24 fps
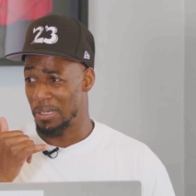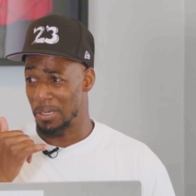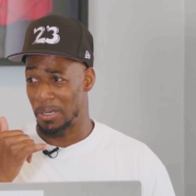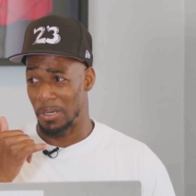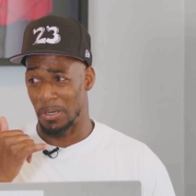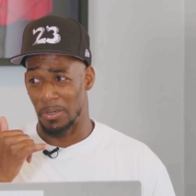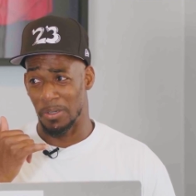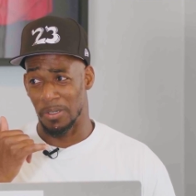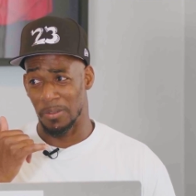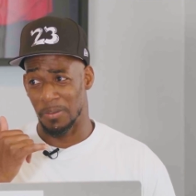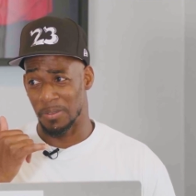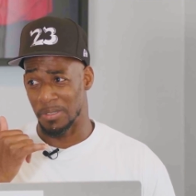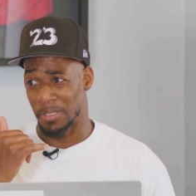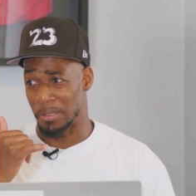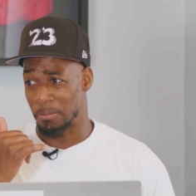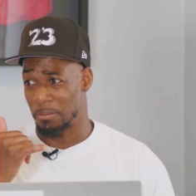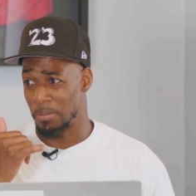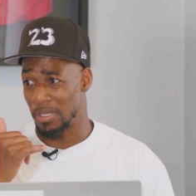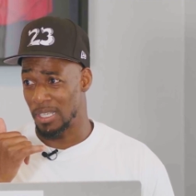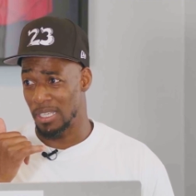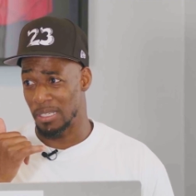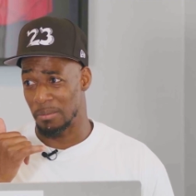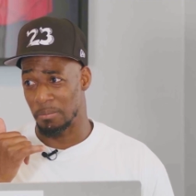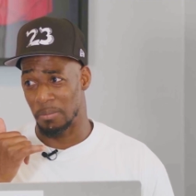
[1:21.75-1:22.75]
Oh, it was a
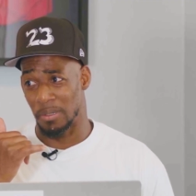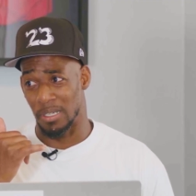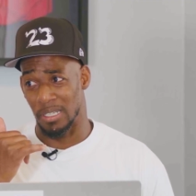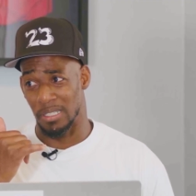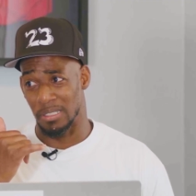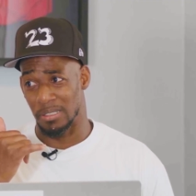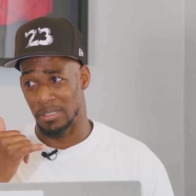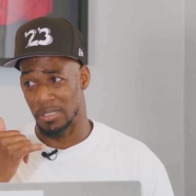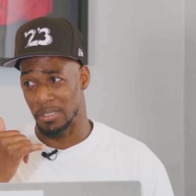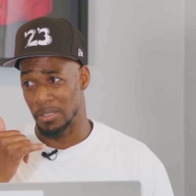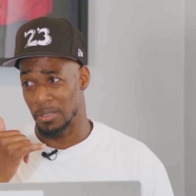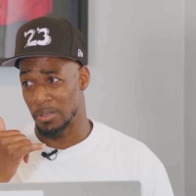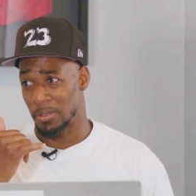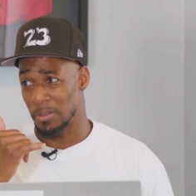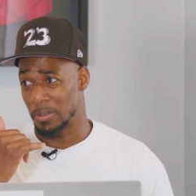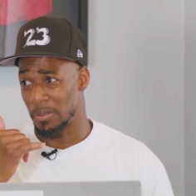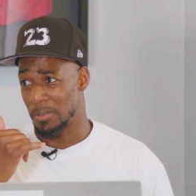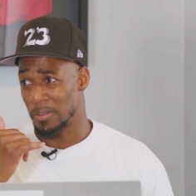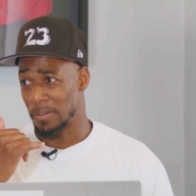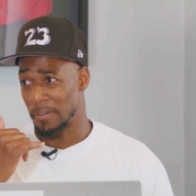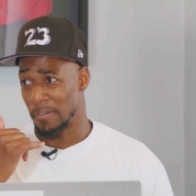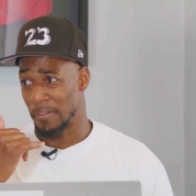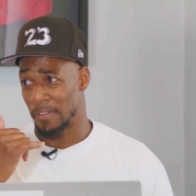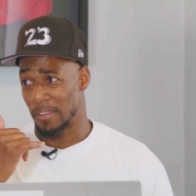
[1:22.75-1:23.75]
big but, too.